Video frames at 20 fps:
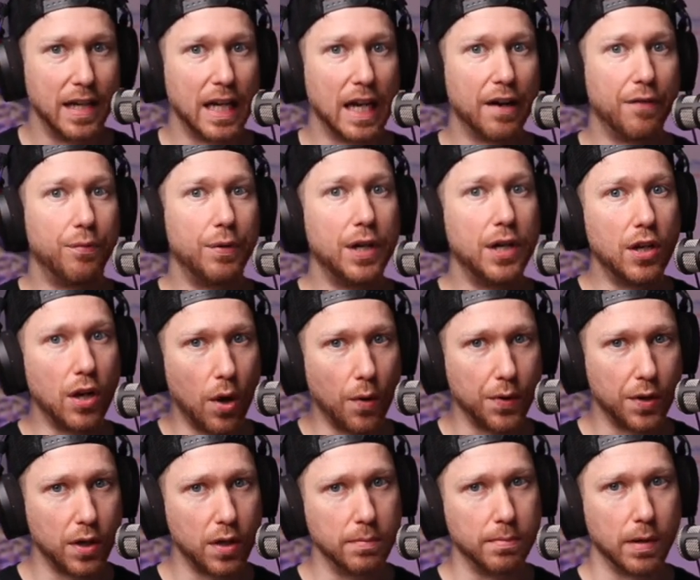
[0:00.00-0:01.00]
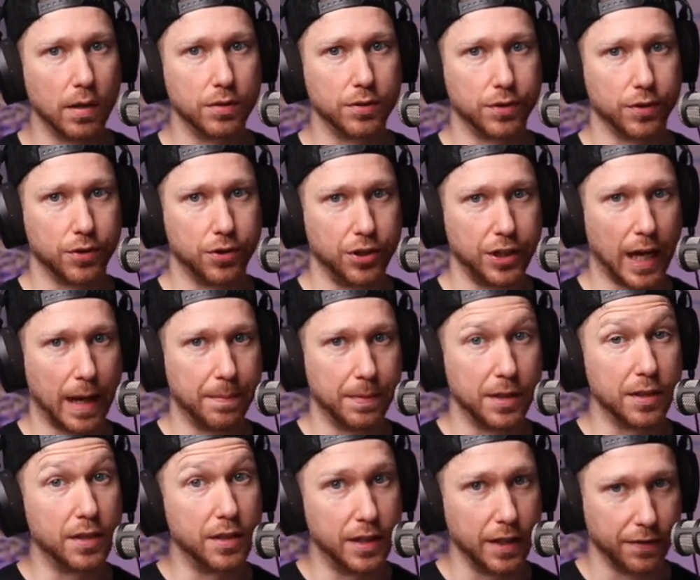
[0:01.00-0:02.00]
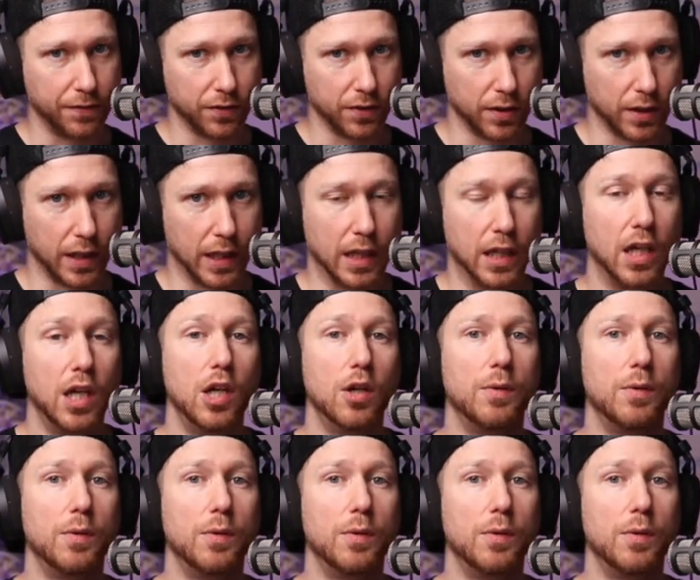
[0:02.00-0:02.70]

If we know that our bones are shaped differently,